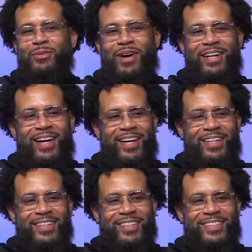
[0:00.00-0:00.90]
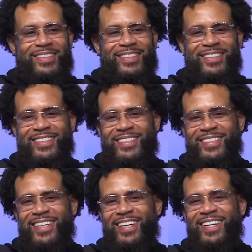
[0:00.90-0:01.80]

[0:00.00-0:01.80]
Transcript: Why not? Why the fuck not?